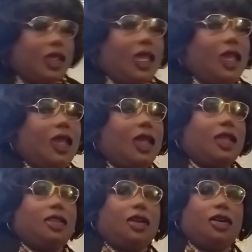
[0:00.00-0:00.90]

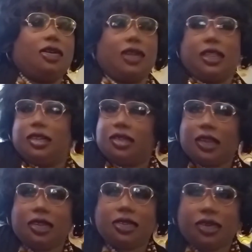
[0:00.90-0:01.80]
And oh, and this
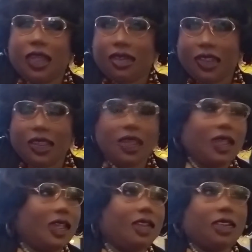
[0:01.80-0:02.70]
thing is so heavy.
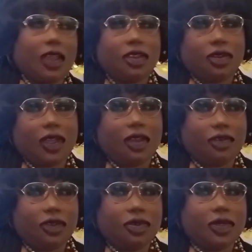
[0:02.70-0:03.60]
Now you know how I
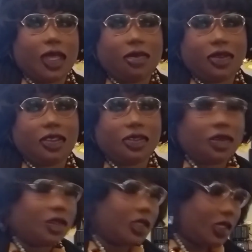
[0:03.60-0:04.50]
feel when I put this
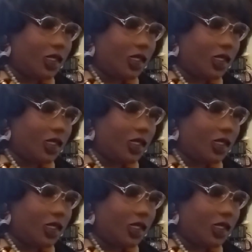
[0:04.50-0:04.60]
on.